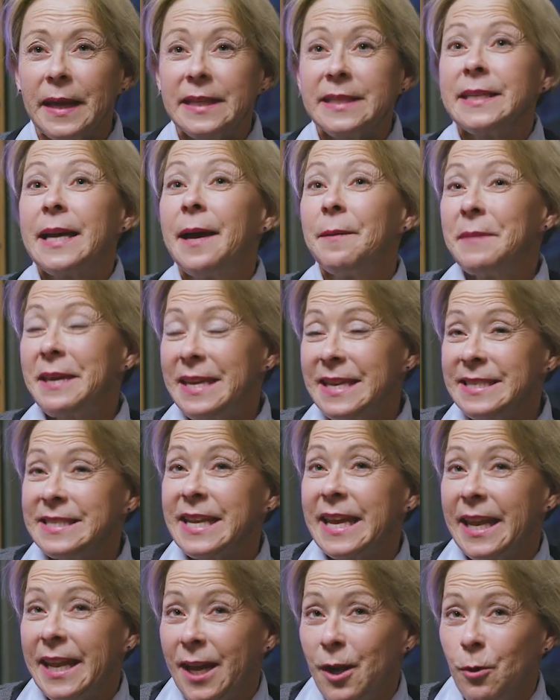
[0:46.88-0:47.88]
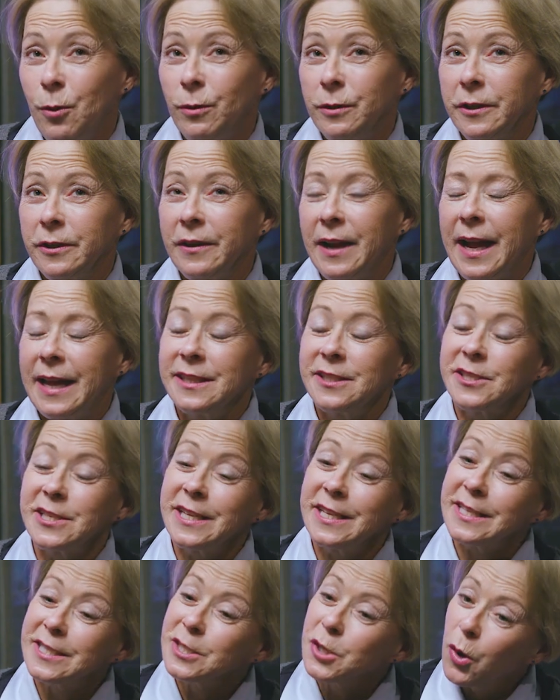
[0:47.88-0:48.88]
Taimi is getting older, and
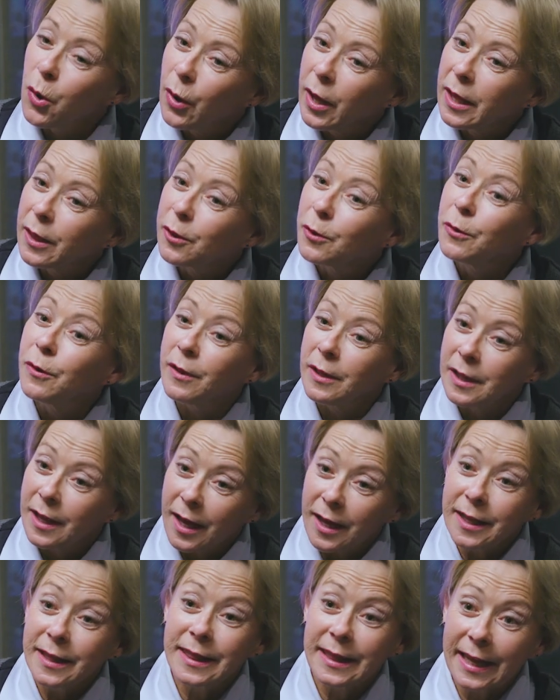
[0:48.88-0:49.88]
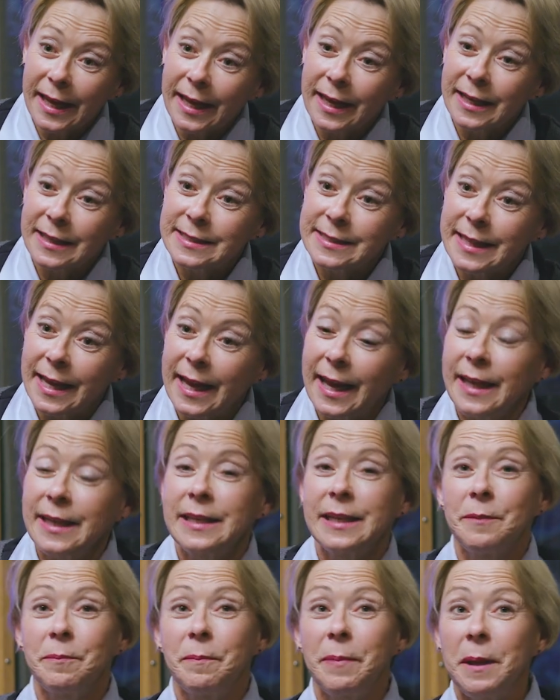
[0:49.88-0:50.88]
she is going through a lot of things that
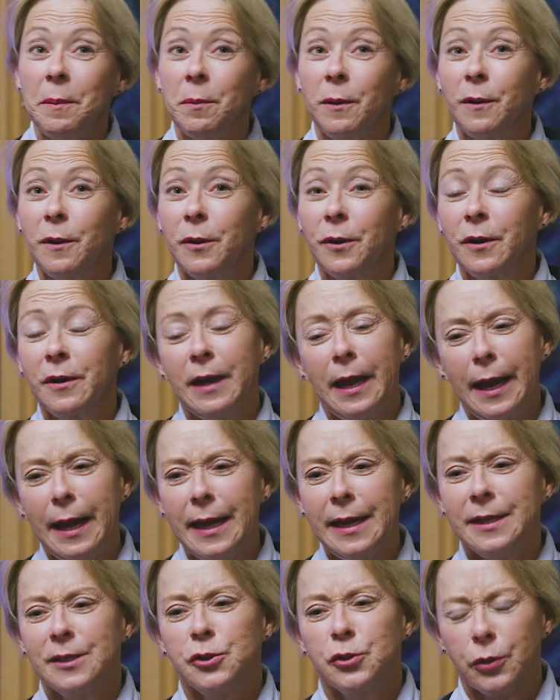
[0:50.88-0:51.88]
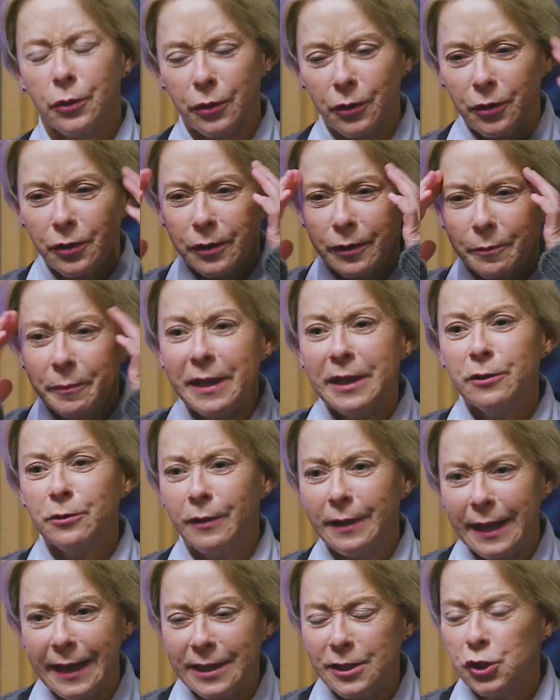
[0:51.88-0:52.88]
people her age or her
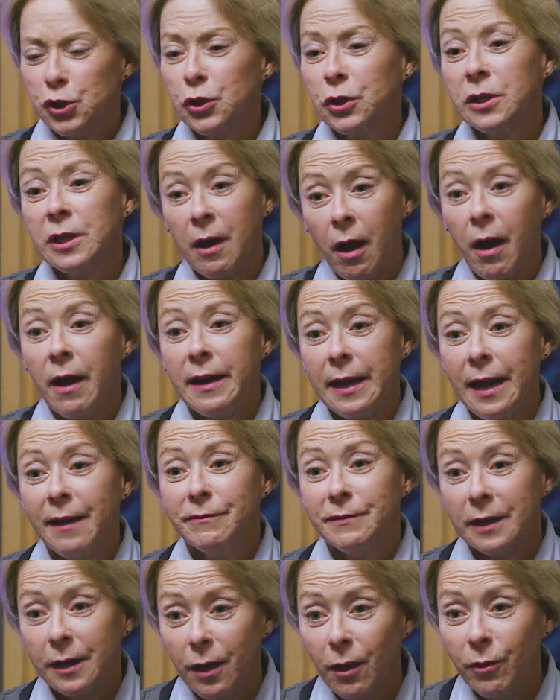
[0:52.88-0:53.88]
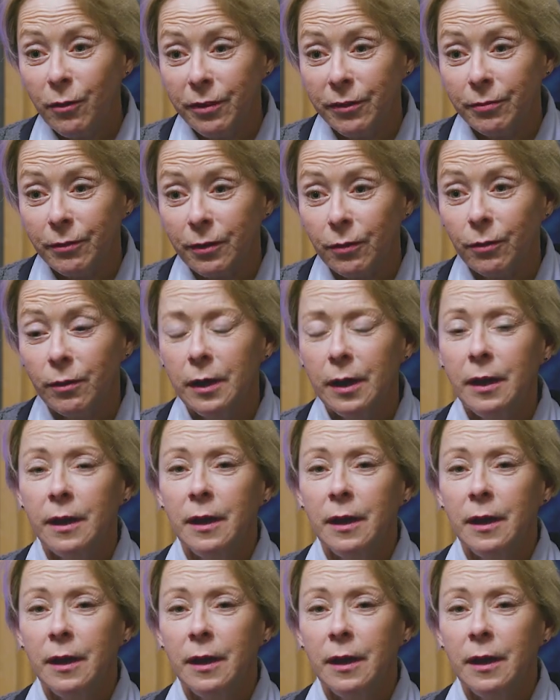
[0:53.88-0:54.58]
mental age should not have to go through.